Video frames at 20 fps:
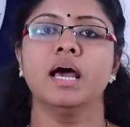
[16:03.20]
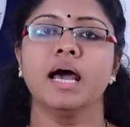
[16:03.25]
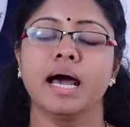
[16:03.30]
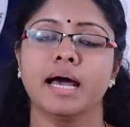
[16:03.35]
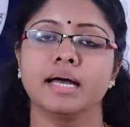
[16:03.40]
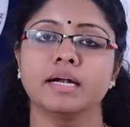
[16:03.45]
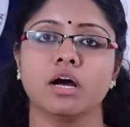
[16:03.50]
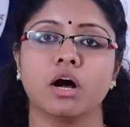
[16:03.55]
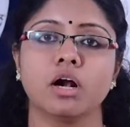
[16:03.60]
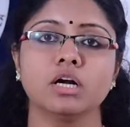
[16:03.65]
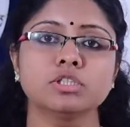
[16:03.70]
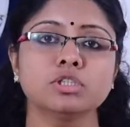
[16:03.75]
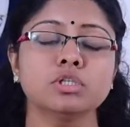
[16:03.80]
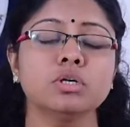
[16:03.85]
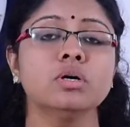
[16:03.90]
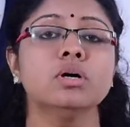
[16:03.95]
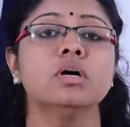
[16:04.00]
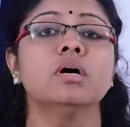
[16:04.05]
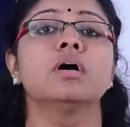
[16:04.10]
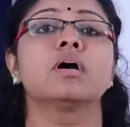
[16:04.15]
and
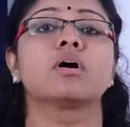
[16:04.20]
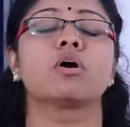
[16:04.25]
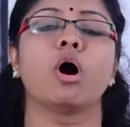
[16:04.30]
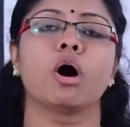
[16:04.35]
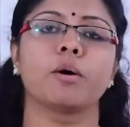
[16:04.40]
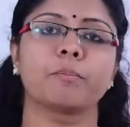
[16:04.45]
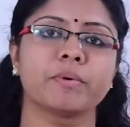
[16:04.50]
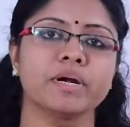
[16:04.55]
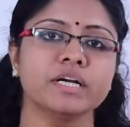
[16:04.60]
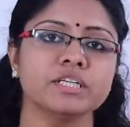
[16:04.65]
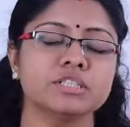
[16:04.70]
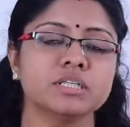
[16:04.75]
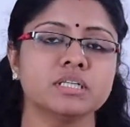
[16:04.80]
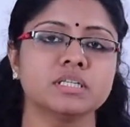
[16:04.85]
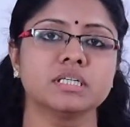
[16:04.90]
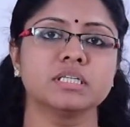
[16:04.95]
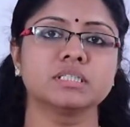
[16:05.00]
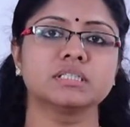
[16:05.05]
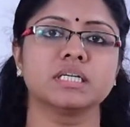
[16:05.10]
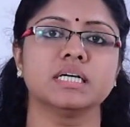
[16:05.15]
also cooperation
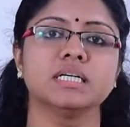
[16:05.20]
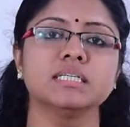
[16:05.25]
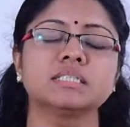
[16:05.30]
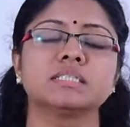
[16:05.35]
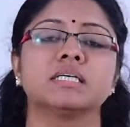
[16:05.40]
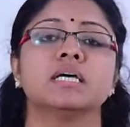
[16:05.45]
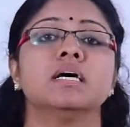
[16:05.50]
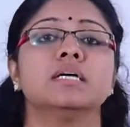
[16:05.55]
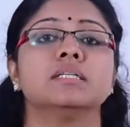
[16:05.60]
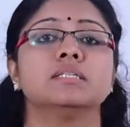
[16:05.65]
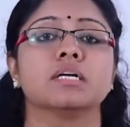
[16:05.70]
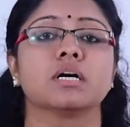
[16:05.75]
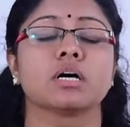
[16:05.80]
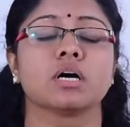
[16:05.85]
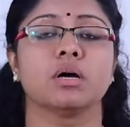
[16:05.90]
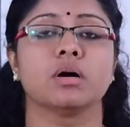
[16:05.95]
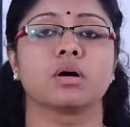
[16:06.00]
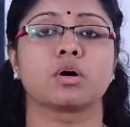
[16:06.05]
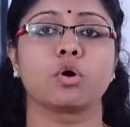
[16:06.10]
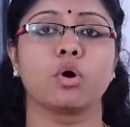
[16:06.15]
in the sense
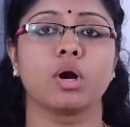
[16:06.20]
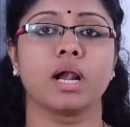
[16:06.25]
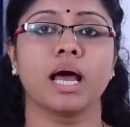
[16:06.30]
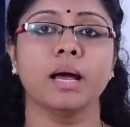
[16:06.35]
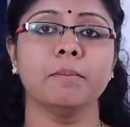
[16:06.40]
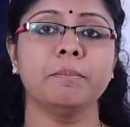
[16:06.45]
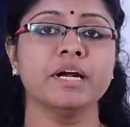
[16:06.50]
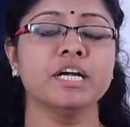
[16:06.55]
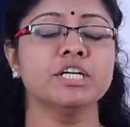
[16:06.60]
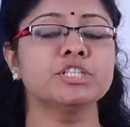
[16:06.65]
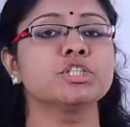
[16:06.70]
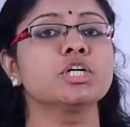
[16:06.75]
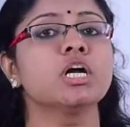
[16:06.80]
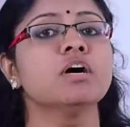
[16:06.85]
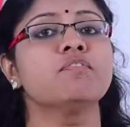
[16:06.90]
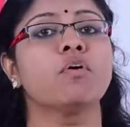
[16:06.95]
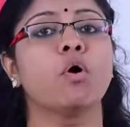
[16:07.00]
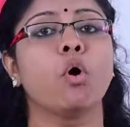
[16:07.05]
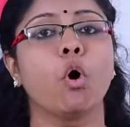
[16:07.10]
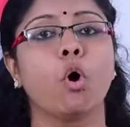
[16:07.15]
the collaboration
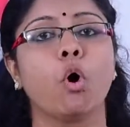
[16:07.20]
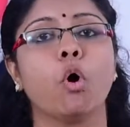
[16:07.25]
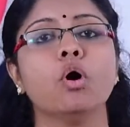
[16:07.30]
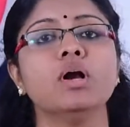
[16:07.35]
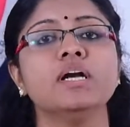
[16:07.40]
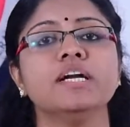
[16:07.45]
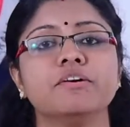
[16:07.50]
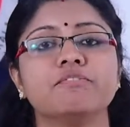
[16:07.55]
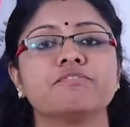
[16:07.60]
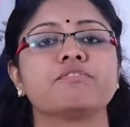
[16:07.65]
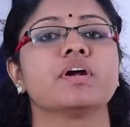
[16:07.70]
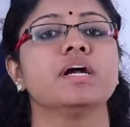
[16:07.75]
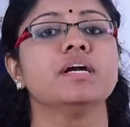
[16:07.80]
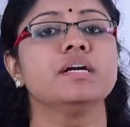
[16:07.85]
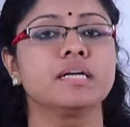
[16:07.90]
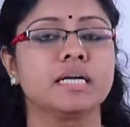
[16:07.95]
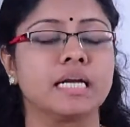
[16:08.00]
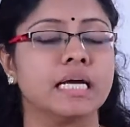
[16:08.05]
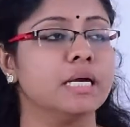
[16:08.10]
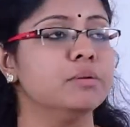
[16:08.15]
of all
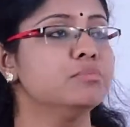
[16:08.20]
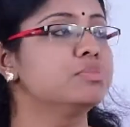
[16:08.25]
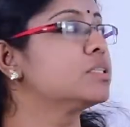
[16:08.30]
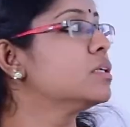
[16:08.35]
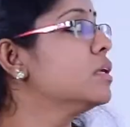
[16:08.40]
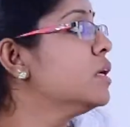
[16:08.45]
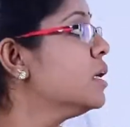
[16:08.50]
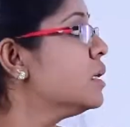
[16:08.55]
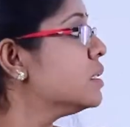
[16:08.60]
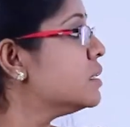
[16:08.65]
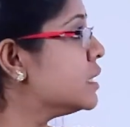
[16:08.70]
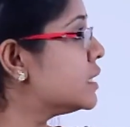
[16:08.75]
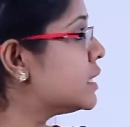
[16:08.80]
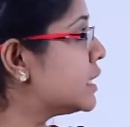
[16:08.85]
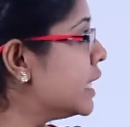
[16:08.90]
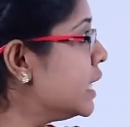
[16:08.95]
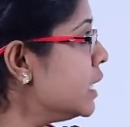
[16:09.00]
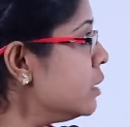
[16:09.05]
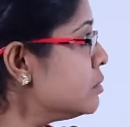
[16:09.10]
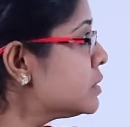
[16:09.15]
different teams. The
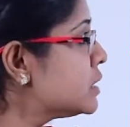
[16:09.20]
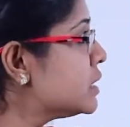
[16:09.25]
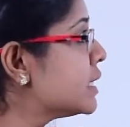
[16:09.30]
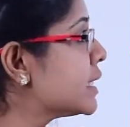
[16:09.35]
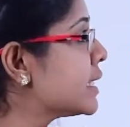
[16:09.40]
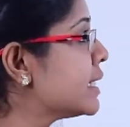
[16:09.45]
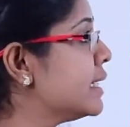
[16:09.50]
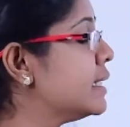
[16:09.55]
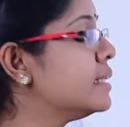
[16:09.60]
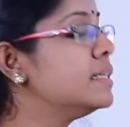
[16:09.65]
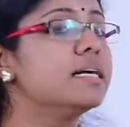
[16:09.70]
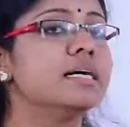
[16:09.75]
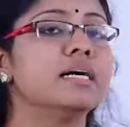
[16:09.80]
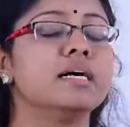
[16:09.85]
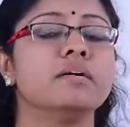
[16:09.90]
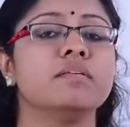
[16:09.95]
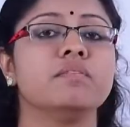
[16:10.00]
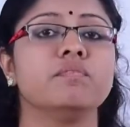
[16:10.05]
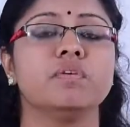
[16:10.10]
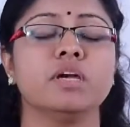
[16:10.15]
teams
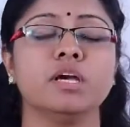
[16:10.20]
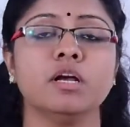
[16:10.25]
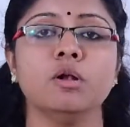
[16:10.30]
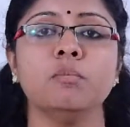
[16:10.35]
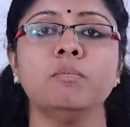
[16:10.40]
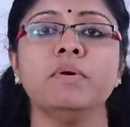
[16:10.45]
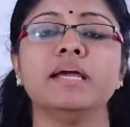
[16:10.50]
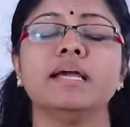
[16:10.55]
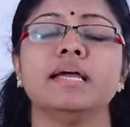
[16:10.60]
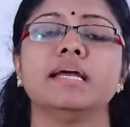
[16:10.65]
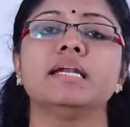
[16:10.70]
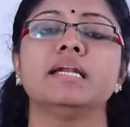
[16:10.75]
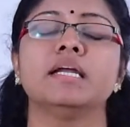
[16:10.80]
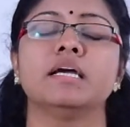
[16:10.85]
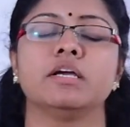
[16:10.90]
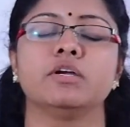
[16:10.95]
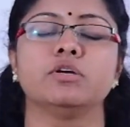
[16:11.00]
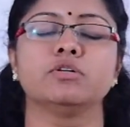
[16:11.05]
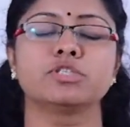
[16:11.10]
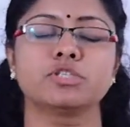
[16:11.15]
we will be in
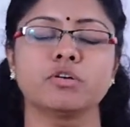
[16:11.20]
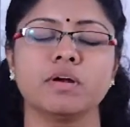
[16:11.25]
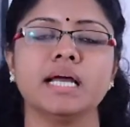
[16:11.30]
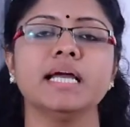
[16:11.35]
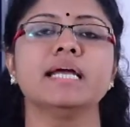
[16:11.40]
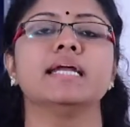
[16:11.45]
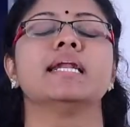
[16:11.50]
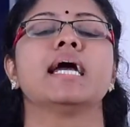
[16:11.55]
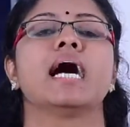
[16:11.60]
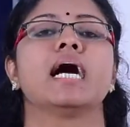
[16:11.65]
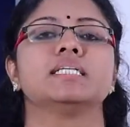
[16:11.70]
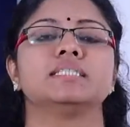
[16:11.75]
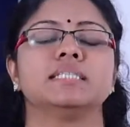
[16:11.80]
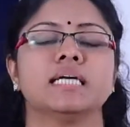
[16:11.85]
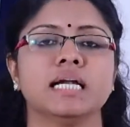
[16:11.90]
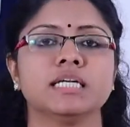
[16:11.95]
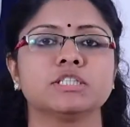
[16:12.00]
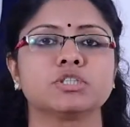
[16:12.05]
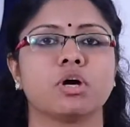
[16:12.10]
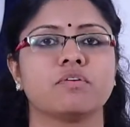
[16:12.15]
usually in
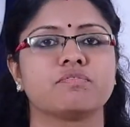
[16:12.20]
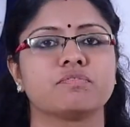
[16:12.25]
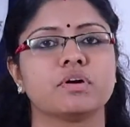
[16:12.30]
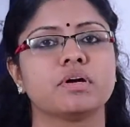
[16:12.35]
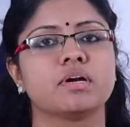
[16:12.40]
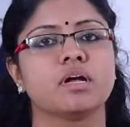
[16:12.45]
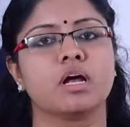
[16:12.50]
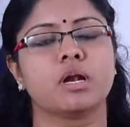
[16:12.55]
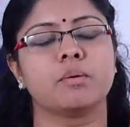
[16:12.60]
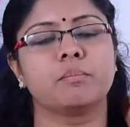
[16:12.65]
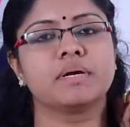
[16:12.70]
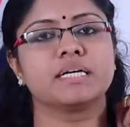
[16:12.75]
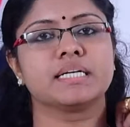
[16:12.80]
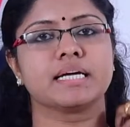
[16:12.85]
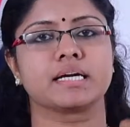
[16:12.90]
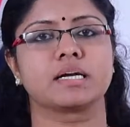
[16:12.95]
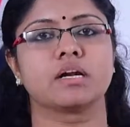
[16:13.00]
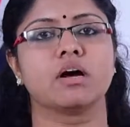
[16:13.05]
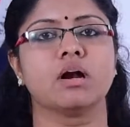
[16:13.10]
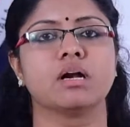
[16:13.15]
Agile software development
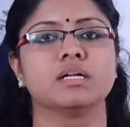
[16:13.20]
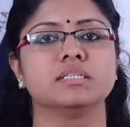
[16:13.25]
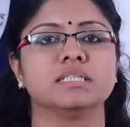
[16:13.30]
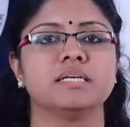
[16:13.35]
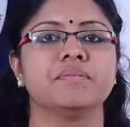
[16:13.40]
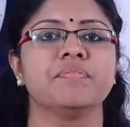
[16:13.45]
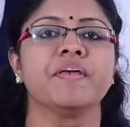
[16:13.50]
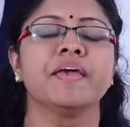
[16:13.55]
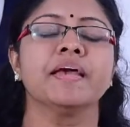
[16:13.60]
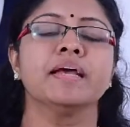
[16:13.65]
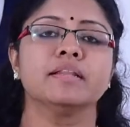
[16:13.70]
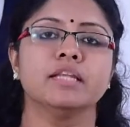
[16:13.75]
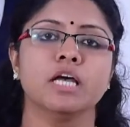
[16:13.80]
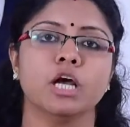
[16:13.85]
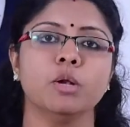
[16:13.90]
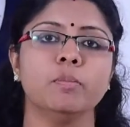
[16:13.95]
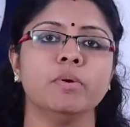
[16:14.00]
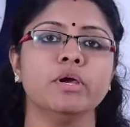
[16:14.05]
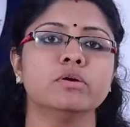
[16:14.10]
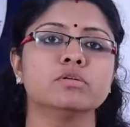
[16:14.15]
technology, they
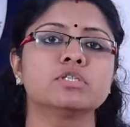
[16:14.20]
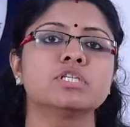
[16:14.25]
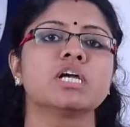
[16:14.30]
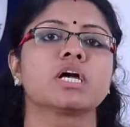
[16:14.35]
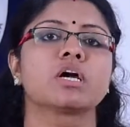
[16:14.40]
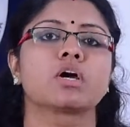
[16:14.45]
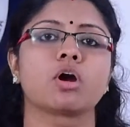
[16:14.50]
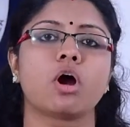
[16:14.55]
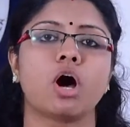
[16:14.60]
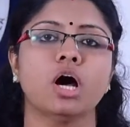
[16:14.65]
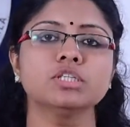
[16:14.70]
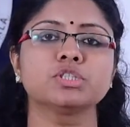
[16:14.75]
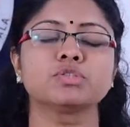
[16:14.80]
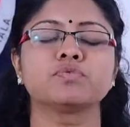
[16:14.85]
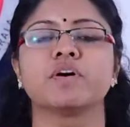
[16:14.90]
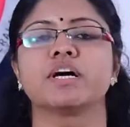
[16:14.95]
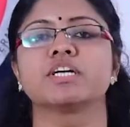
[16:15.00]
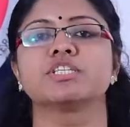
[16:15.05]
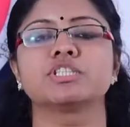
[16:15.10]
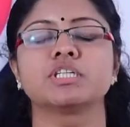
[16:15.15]
will be using
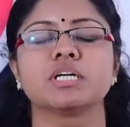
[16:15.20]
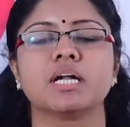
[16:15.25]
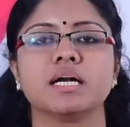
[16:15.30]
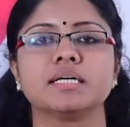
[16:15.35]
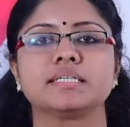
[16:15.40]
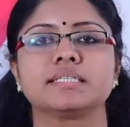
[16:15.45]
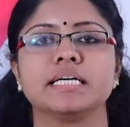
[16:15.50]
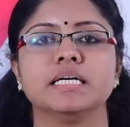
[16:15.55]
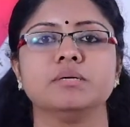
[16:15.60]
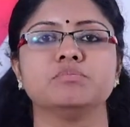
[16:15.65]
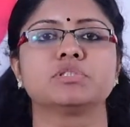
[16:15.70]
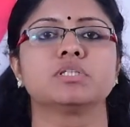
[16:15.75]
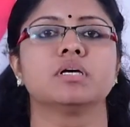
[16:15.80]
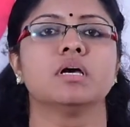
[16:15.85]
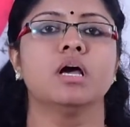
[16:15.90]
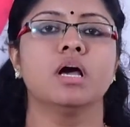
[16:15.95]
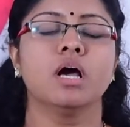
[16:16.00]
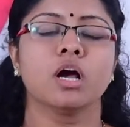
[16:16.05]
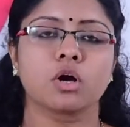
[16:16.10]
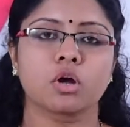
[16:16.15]
cross-functional teams.
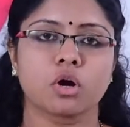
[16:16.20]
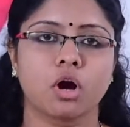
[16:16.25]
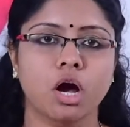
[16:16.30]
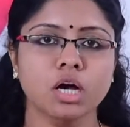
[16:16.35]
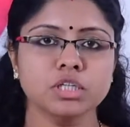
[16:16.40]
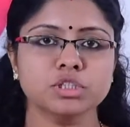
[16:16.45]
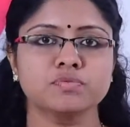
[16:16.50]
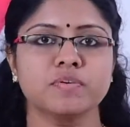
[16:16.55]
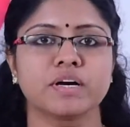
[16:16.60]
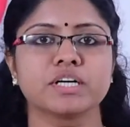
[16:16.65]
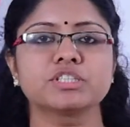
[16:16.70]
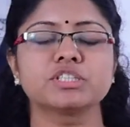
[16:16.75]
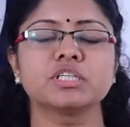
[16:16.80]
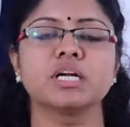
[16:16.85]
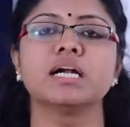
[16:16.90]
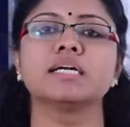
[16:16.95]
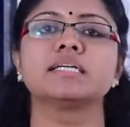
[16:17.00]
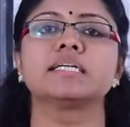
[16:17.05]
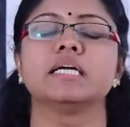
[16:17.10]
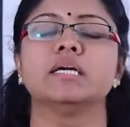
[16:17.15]

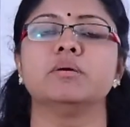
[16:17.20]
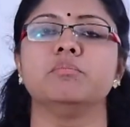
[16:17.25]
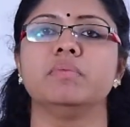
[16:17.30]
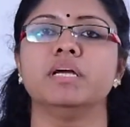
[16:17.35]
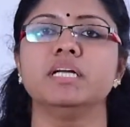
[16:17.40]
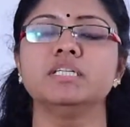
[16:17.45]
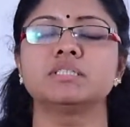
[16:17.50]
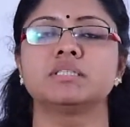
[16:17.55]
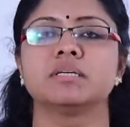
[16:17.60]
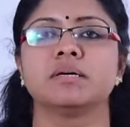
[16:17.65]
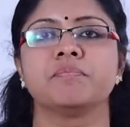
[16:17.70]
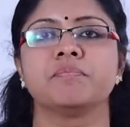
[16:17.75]
Cross-functional team means